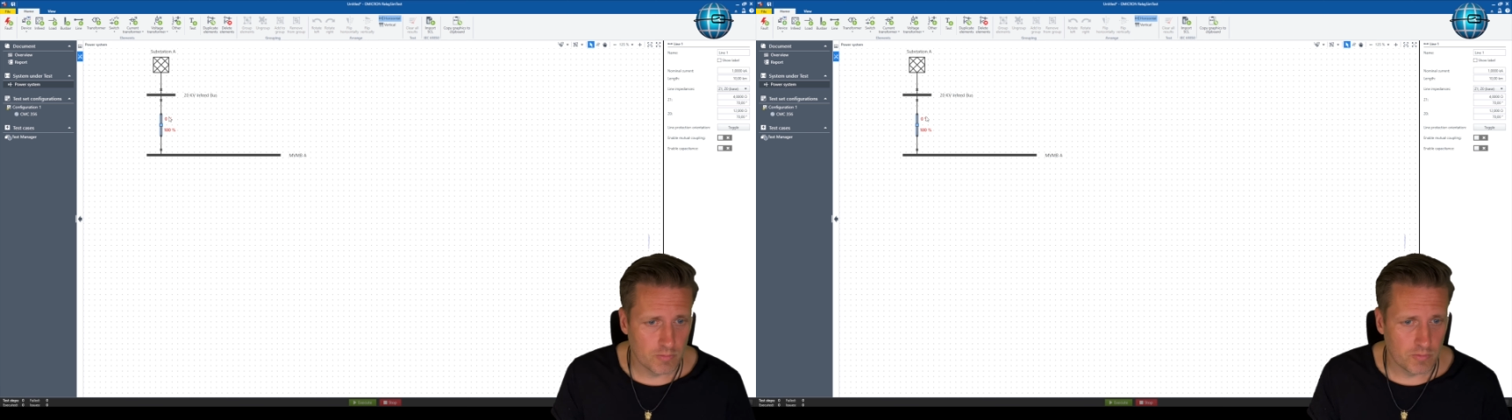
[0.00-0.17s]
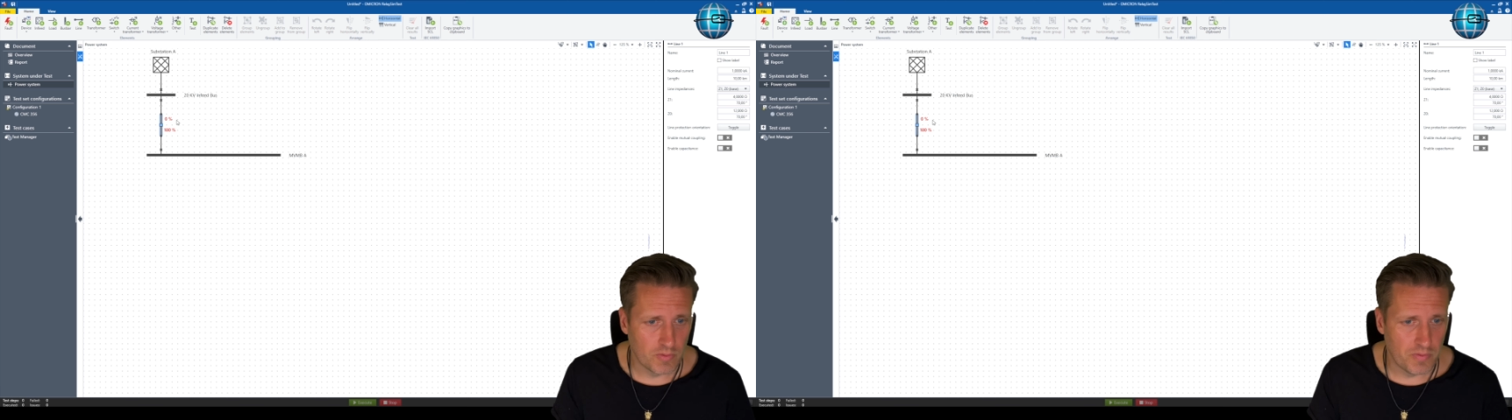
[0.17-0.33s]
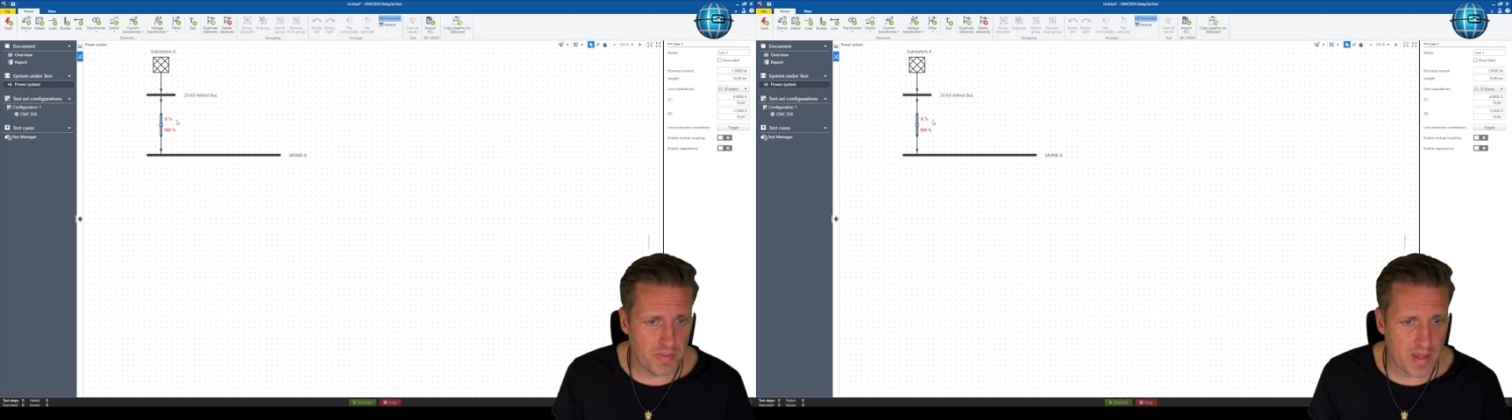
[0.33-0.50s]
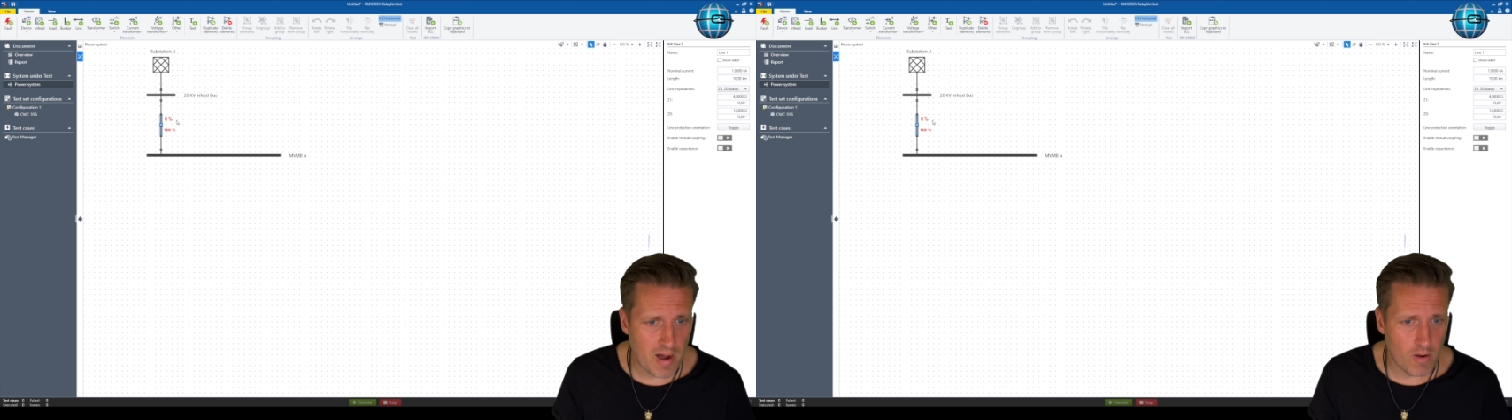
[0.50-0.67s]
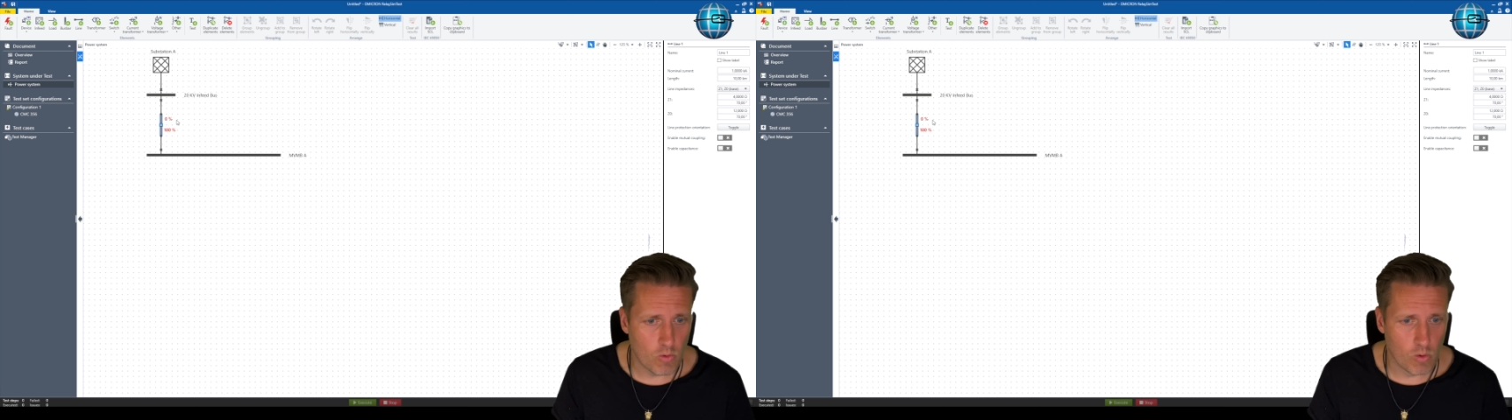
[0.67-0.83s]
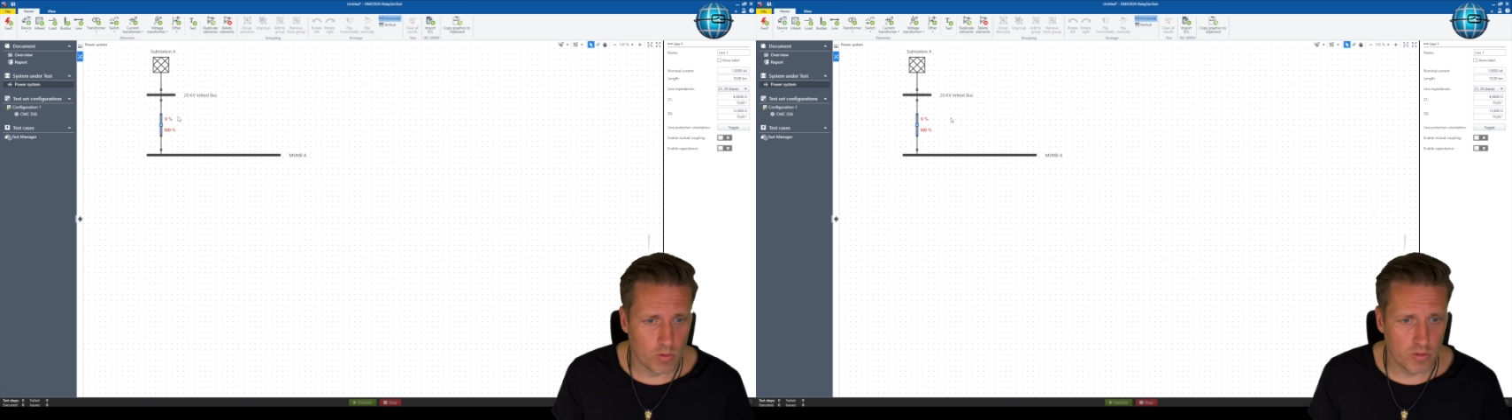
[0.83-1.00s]

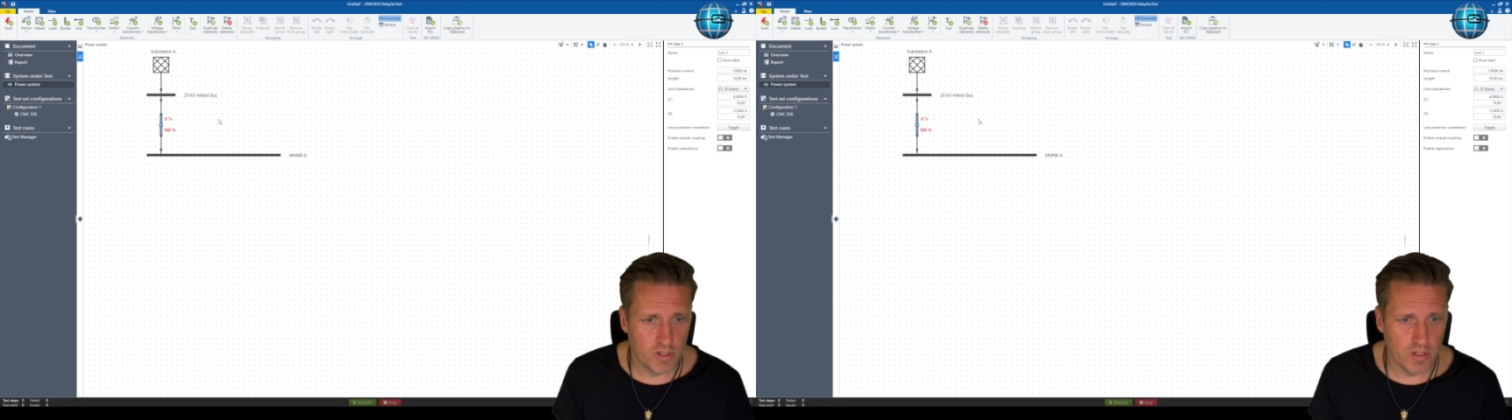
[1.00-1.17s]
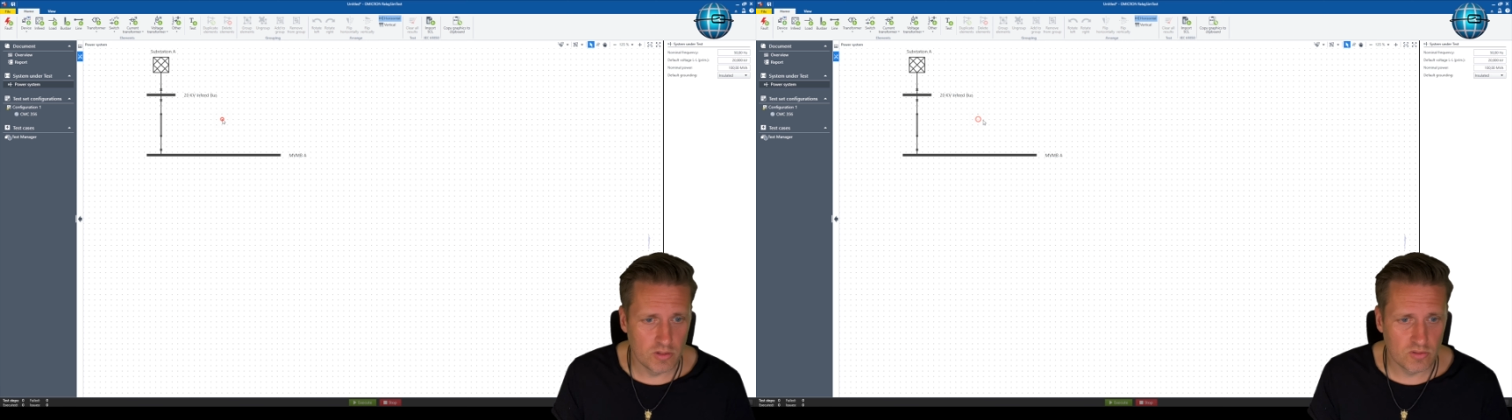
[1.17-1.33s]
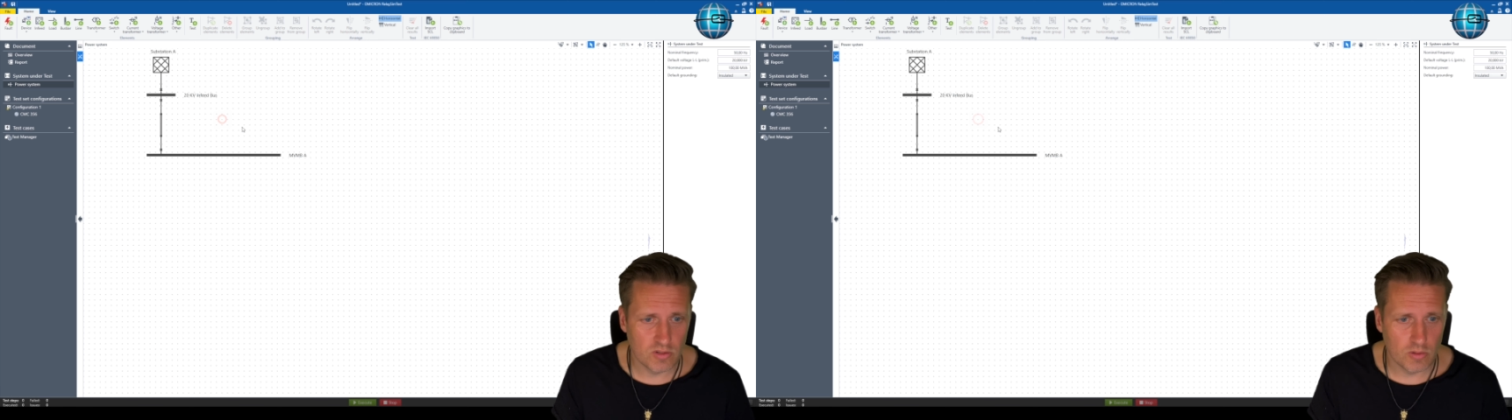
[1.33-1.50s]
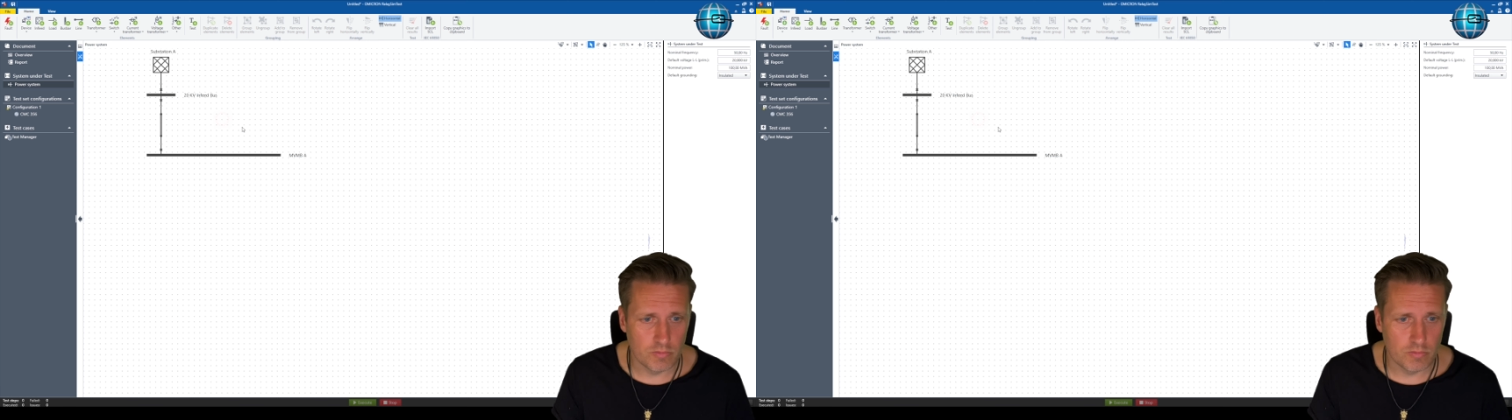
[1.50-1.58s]
now it's